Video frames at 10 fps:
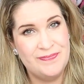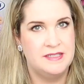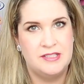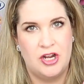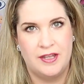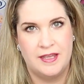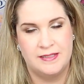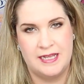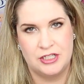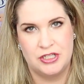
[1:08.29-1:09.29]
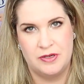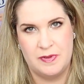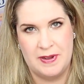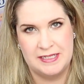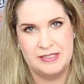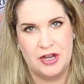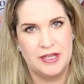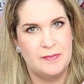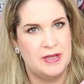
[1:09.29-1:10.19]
This stocking is actually going to be my stocking,